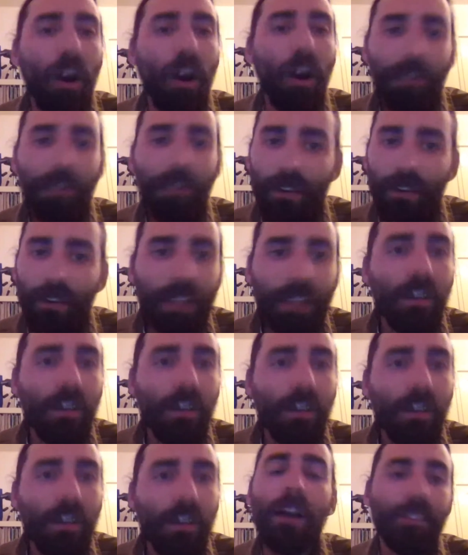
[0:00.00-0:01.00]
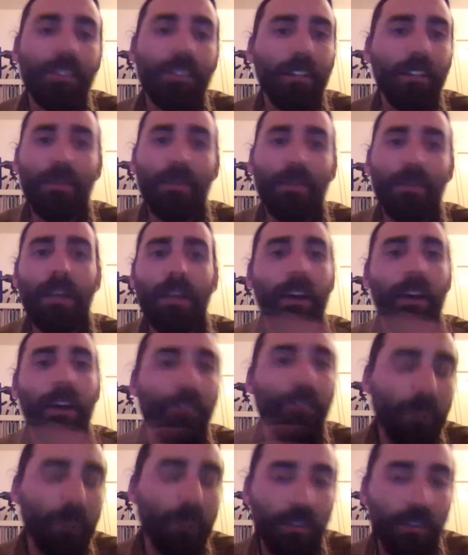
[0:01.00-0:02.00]
it's constantly being
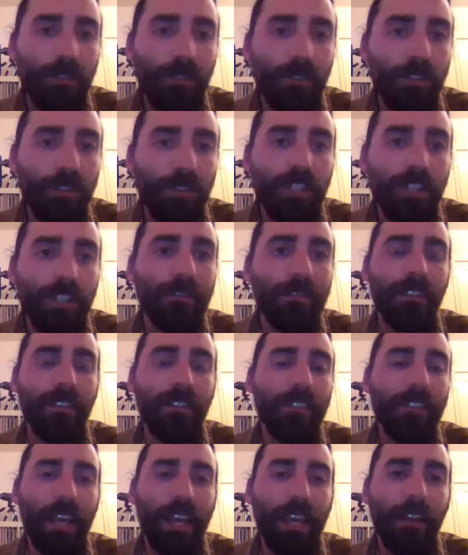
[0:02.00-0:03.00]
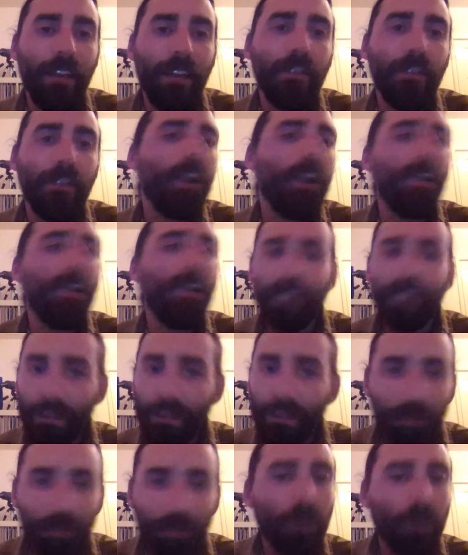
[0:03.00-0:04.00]
covered with dunes, shifting sand, and they're constantly have
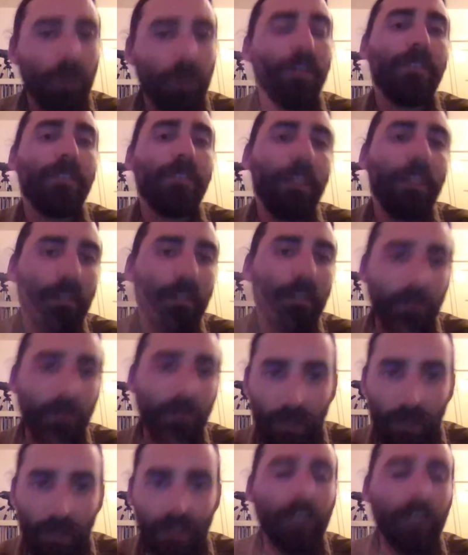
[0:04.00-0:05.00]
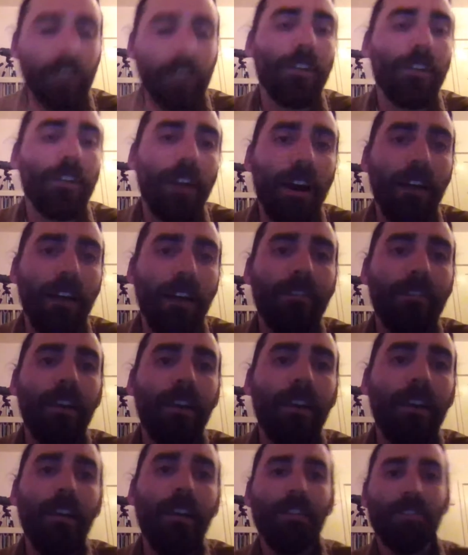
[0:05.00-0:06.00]
to bulldozing it to clear it off.
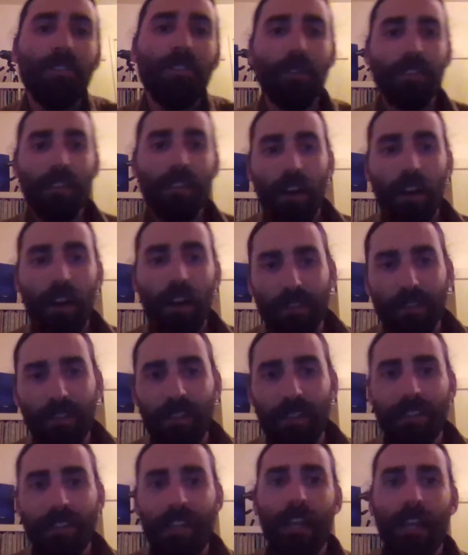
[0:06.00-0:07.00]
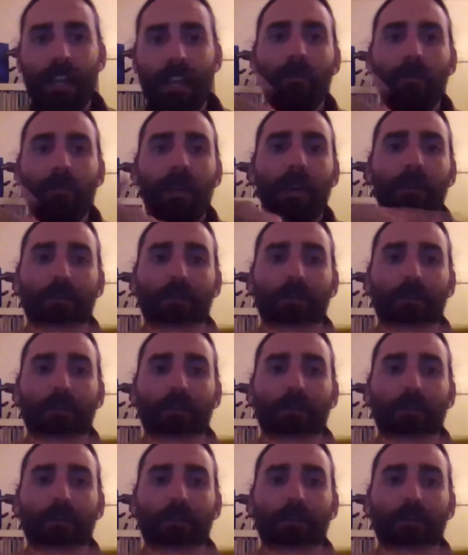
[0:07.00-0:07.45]
So it's constantly sand coming